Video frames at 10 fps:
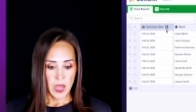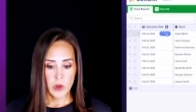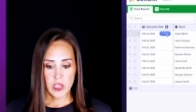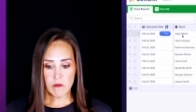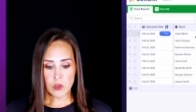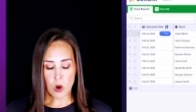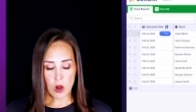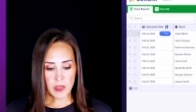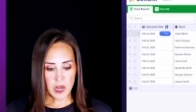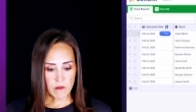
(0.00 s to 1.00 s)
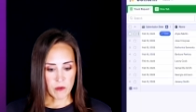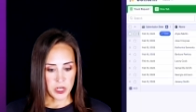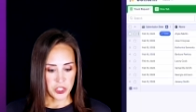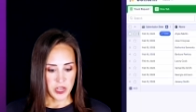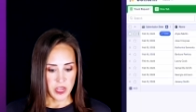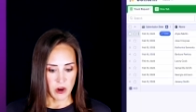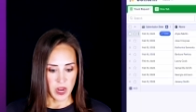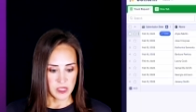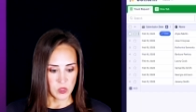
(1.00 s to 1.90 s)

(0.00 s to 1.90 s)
and we can view all that information here